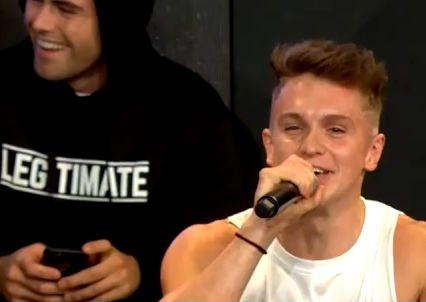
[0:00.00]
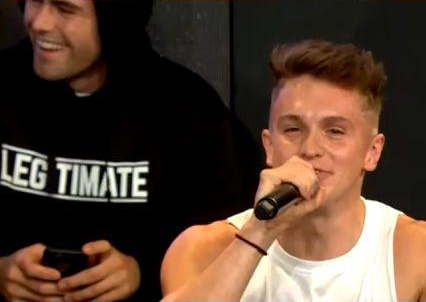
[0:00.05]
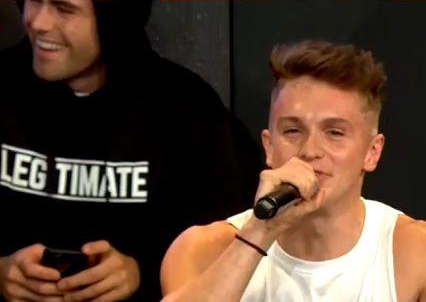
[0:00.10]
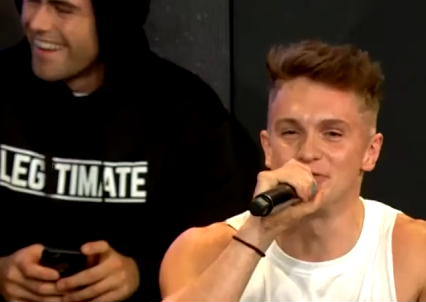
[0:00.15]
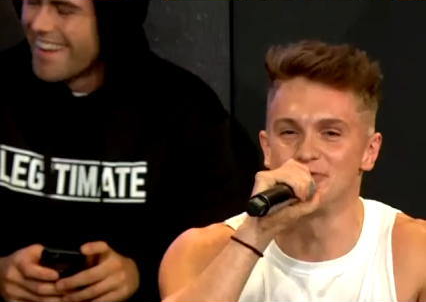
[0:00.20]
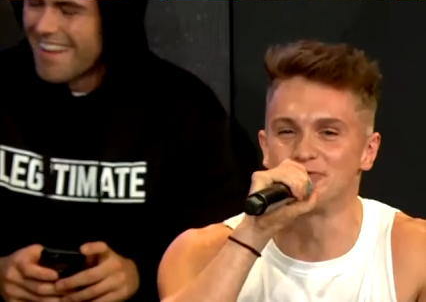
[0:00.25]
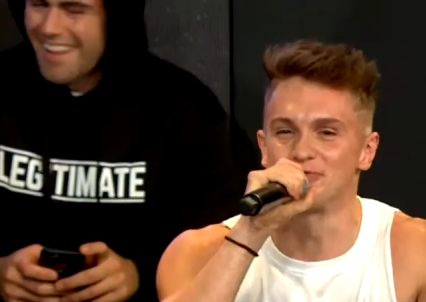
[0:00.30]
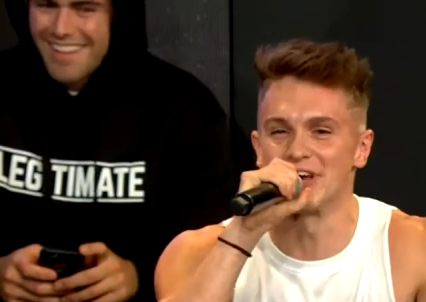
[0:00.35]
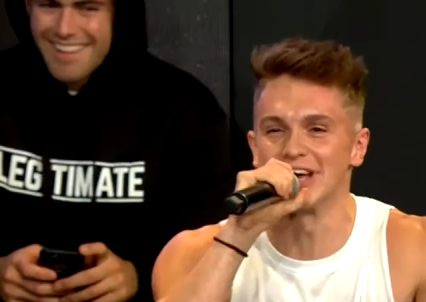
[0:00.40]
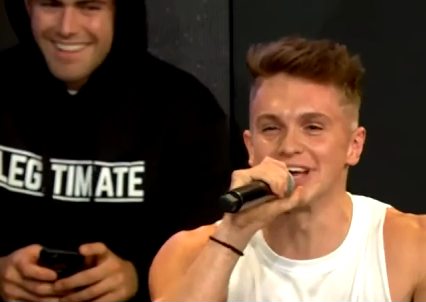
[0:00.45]

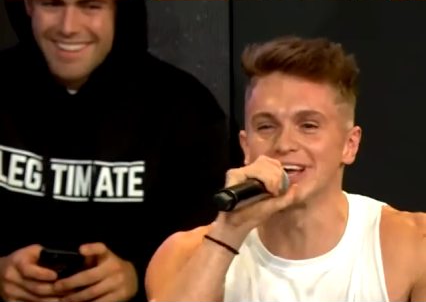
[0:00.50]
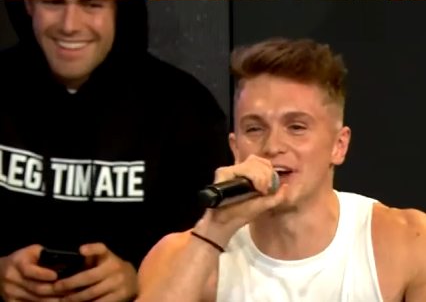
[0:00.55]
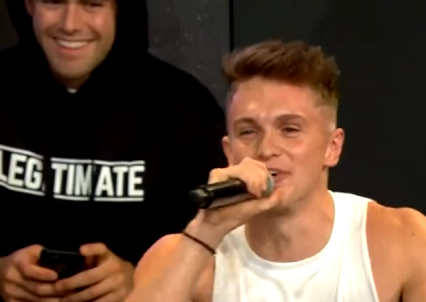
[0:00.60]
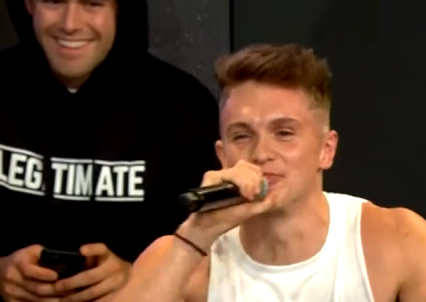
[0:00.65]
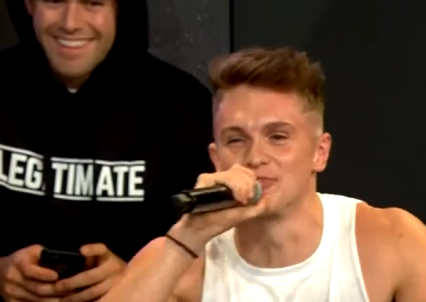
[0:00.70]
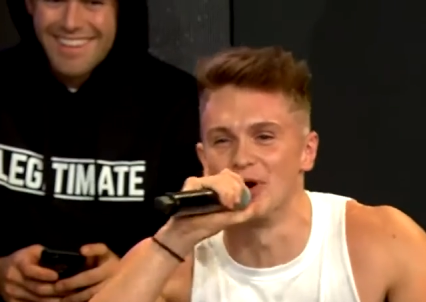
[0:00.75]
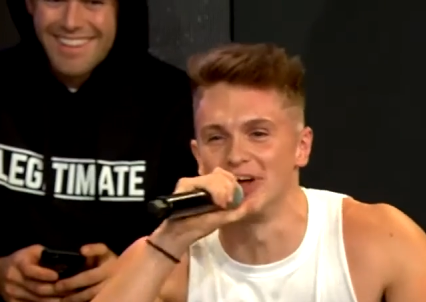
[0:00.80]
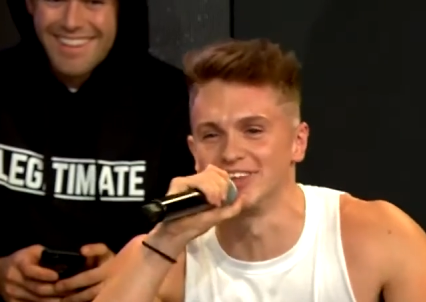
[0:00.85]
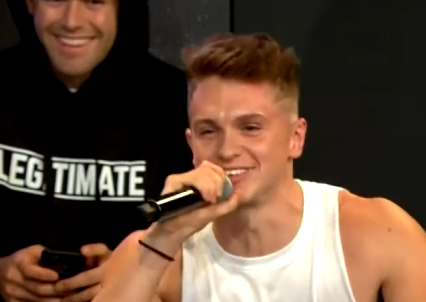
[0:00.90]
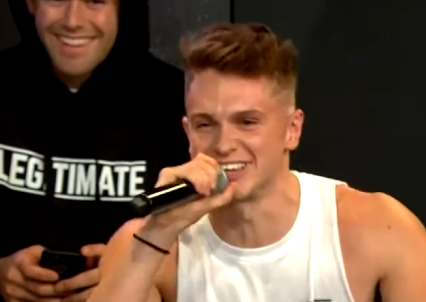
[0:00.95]
Speaker 1: even think
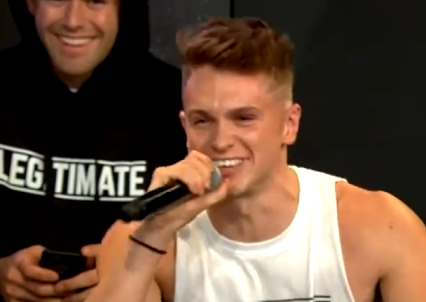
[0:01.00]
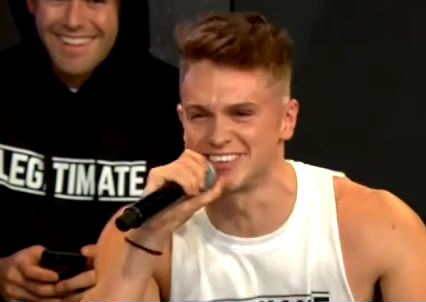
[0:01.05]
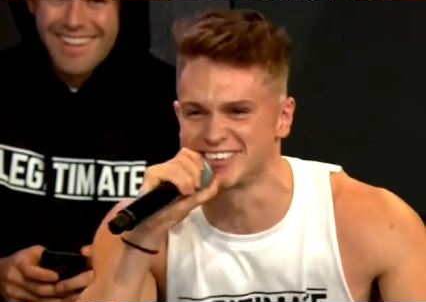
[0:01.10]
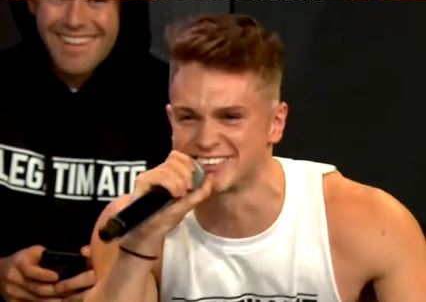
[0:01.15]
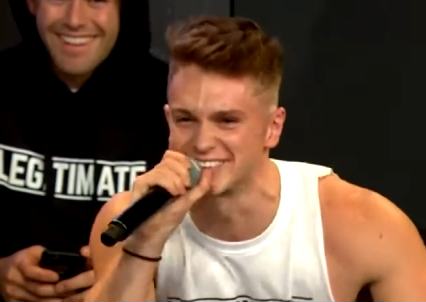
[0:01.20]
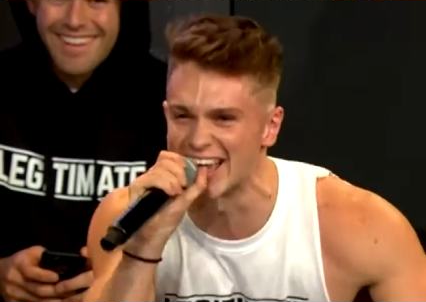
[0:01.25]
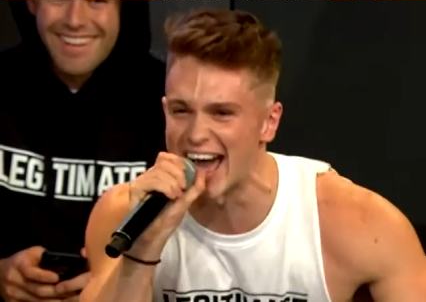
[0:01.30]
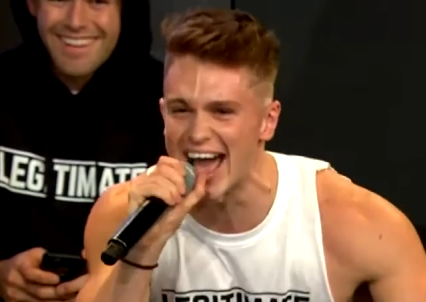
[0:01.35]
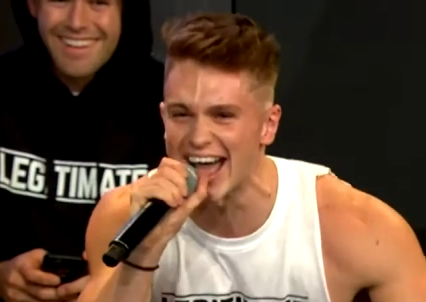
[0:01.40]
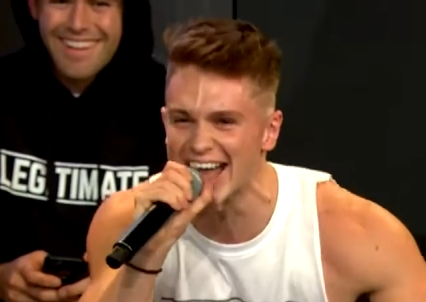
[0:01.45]
of what to
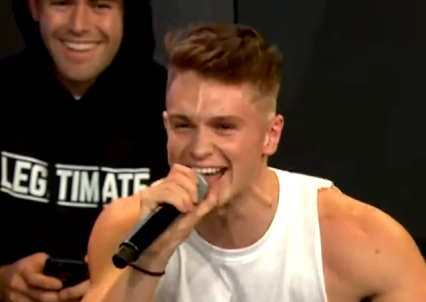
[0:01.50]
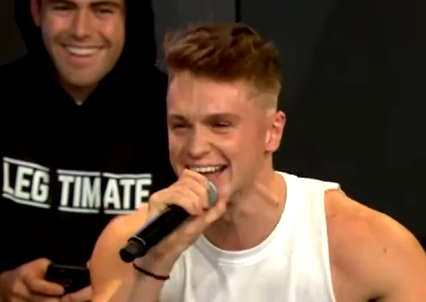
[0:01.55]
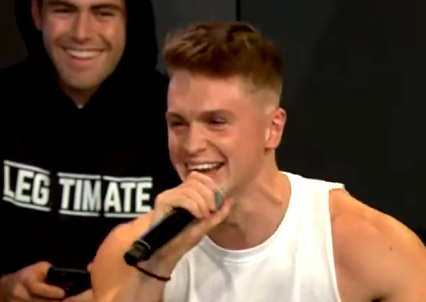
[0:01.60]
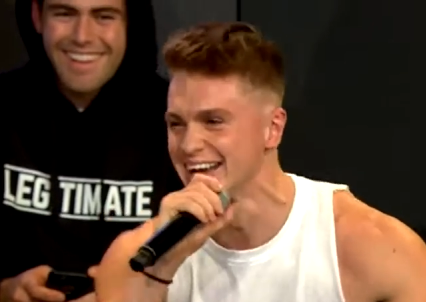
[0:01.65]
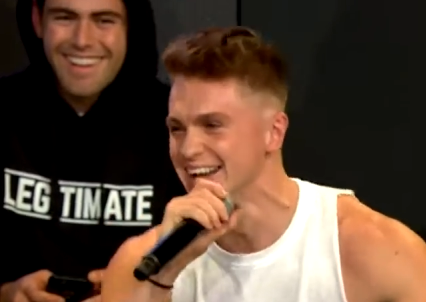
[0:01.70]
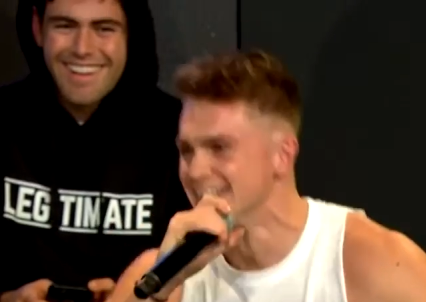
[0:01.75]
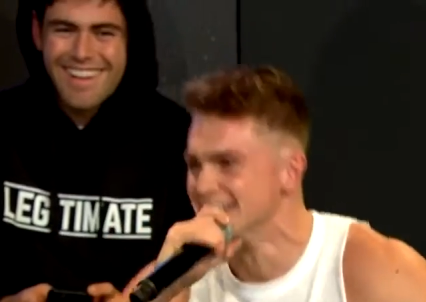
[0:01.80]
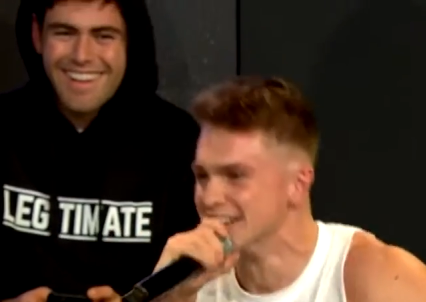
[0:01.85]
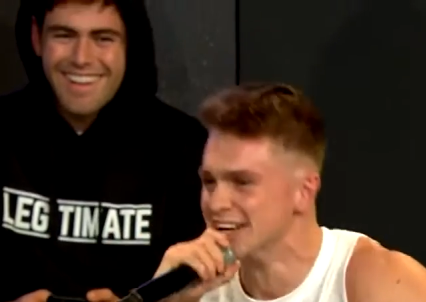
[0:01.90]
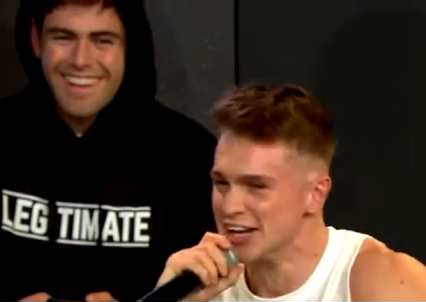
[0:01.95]
say.
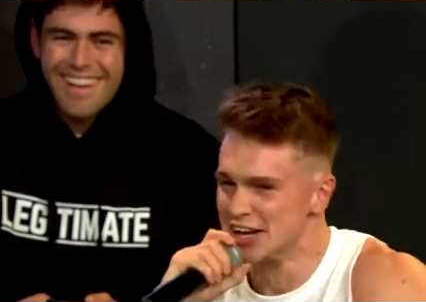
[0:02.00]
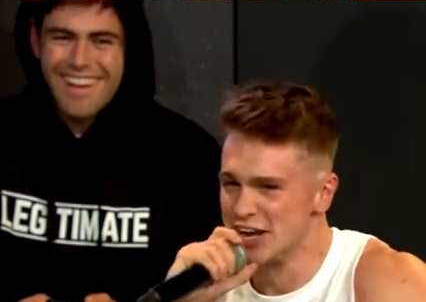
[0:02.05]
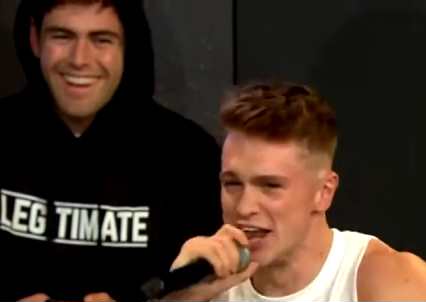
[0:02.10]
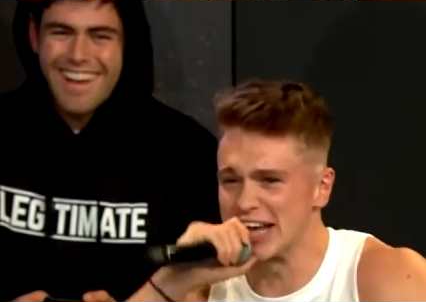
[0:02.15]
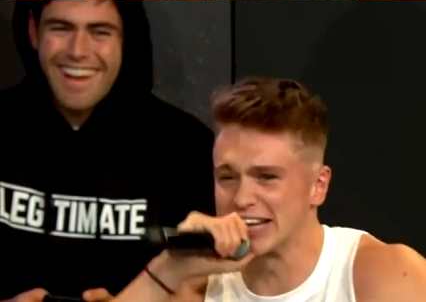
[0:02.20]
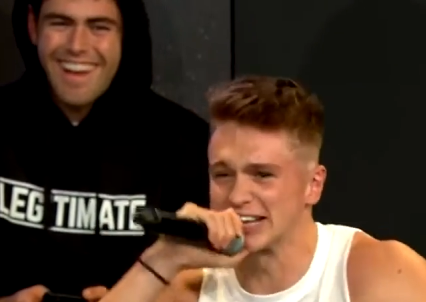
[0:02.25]
The